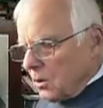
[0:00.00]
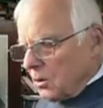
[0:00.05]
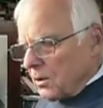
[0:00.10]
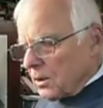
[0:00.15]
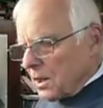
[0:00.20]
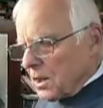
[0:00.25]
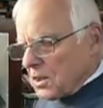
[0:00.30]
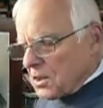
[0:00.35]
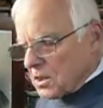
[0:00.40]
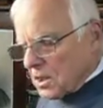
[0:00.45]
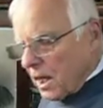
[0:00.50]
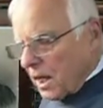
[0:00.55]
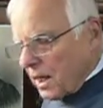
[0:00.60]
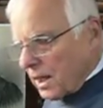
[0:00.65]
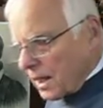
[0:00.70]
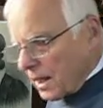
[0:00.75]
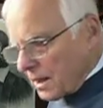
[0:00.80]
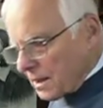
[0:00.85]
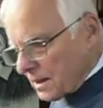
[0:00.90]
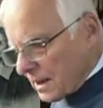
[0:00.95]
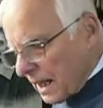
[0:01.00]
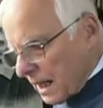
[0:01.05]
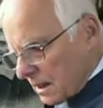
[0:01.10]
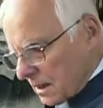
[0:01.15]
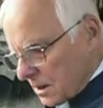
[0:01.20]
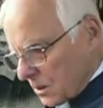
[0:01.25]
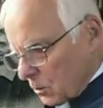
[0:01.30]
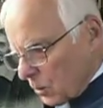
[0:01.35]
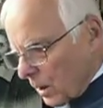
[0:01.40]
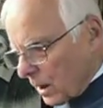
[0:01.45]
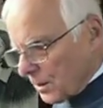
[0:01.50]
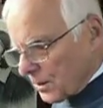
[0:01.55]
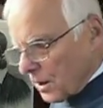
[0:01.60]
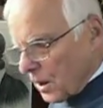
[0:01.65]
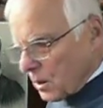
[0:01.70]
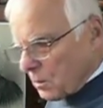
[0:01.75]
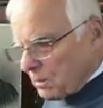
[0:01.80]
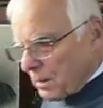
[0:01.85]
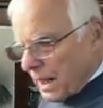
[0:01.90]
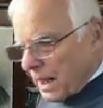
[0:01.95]
all he's saying in that well
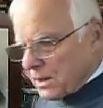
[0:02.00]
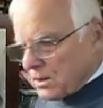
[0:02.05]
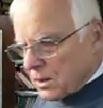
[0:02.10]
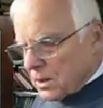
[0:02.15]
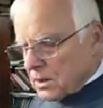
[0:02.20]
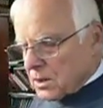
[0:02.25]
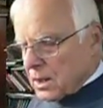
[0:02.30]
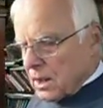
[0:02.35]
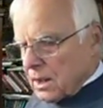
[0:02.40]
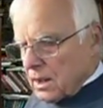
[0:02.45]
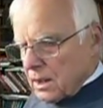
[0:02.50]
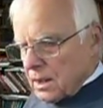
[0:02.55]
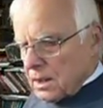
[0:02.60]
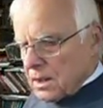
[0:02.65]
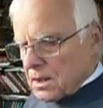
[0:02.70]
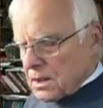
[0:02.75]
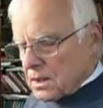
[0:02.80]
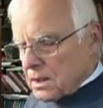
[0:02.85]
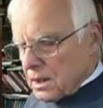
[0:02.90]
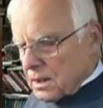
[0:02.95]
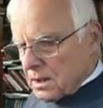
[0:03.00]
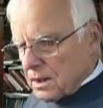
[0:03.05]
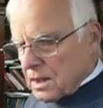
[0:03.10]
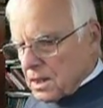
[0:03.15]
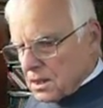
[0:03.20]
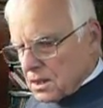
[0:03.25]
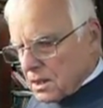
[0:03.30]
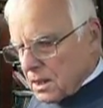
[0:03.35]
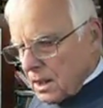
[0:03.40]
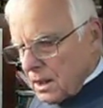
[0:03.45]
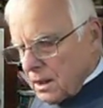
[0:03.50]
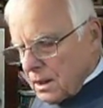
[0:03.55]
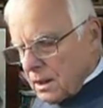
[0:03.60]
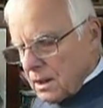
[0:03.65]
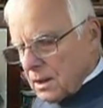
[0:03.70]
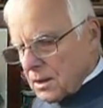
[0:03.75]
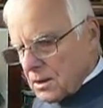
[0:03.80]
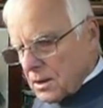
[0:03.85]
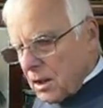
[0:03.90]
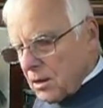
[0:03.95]
known passage is this
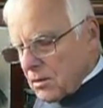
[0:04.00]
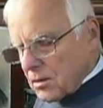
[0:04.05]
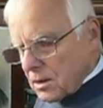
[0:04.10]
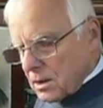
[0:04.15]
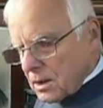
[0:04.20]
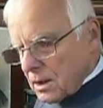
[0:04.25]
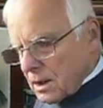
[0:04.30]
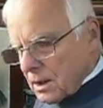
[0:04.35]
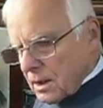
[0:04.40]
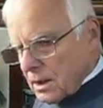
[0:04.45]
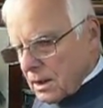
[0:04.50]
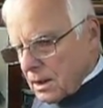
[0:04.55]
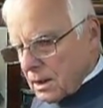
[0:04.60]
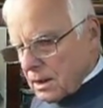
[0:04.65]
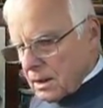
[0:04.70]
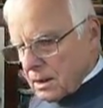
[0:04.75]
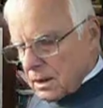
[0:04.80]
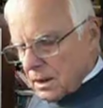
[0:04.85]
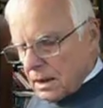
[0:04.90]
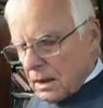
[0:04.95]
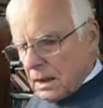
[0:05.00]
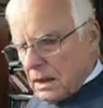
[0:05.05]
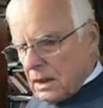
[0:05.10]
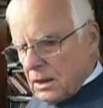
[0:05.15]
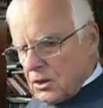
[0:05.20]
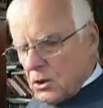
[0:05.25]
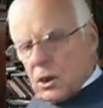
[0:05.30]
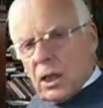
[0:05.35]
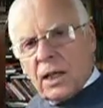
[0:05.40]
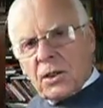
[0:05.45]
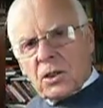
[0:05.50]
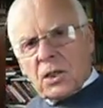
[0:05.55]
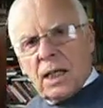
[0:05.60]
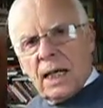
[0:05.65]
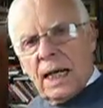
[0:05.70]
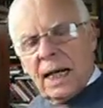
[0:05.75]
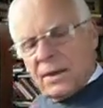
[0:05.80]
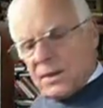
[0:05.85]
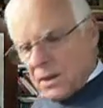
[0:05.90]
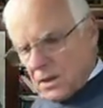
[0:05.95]
uh, don't uh, judge
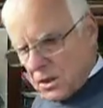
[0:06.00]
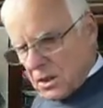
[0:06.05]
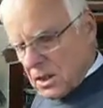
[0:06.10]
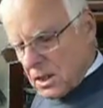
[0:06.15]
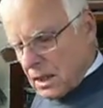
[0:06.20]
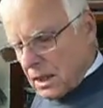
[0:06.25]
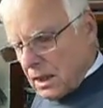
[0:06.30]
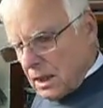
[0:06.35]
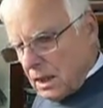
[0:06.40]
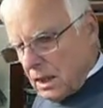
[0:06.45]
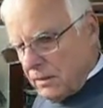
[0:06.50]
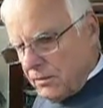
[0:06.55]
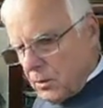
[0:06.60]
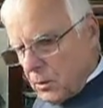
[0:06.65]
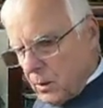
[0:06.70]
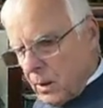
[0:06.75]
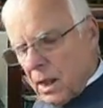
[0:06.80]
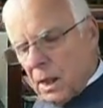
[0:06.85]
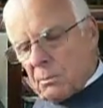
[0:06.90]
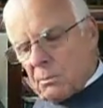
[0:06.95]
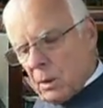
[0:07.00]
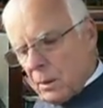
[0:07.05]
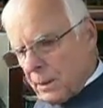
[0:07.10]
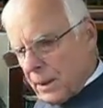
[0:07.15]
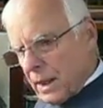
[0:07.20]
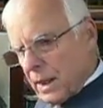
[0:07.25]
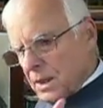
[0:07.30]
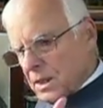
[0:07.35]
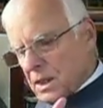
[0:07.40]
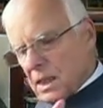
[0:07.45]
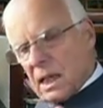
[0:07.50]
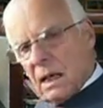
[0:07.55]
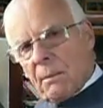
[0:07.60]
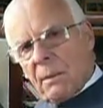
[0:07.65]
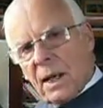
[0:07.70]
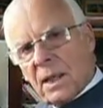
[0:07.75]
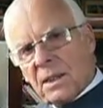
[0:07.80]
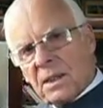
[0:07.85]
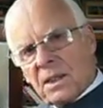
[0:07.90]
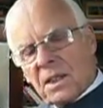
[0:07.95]
others if you aren't prepared to come
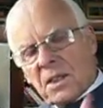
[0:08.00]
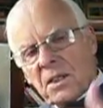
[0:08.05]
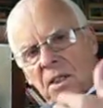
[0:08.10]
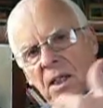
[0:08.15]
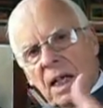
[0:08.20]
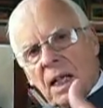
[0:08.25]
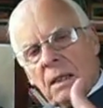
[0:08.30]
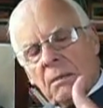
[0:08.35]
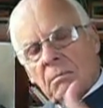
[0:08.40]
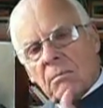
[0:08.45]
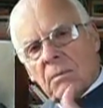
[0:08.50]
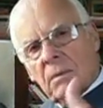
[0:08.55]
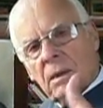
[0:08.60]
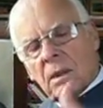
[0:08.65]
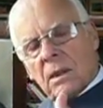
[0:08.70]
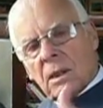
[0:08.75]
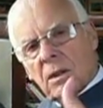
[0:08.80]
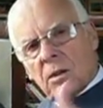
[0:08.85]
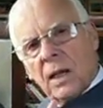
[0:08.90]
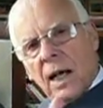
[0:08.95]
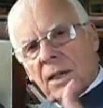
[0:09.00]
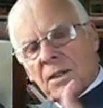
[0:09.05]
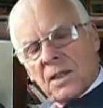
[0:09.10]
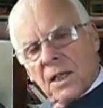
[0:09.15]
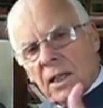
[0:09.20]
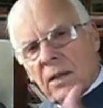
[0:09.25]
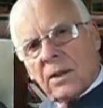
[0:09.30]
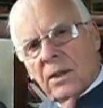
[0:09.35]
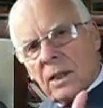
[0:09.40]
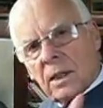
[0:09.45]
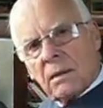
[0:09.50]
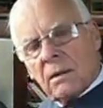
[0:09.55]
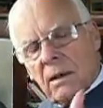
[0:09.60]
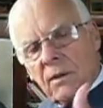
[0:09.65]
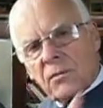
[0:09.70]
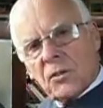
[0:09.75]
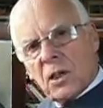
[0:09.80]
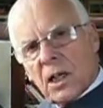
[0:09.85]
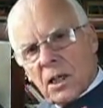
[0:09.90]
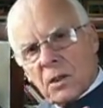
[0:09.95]
under the same criteria
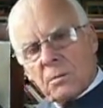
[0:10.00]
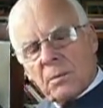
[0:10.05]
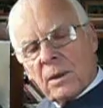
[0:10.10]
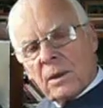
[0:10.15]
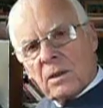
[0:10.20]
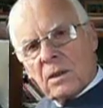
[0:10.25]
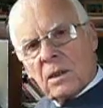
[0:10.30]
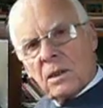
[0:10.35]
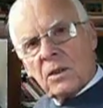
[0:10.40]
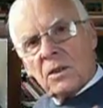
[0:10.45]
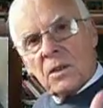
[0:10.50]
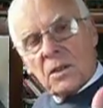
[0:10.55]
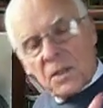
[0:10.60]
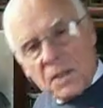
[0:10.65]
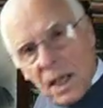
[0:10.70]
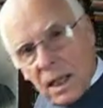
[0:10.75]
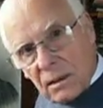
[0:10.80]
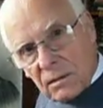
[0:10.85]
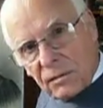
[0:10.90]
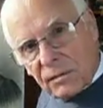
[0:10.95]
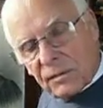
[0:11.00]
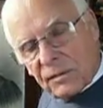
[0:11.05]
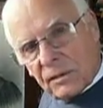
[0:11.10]
of judgment yourself.